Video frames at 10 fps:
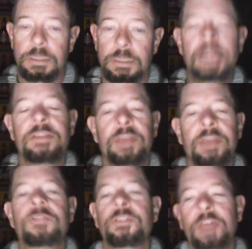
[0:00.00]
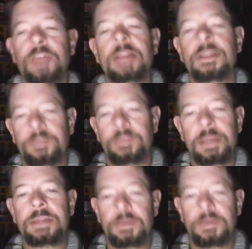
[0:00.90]
and it tastes just like it's
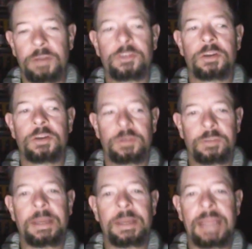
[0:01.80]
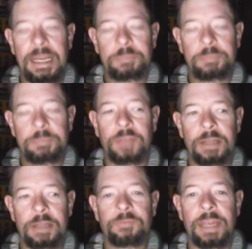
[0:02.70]
about that ratio. It's about
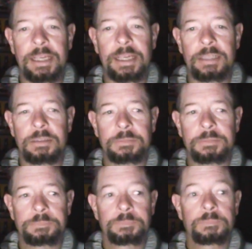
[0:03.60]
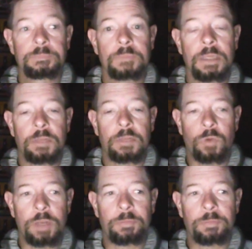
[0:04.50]
80% vacant and
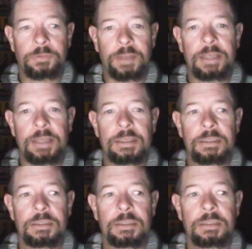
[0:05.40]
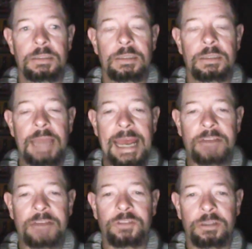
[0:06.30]
20%
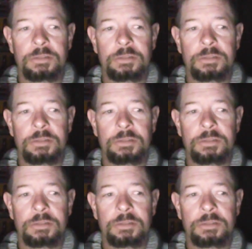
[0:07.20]
action.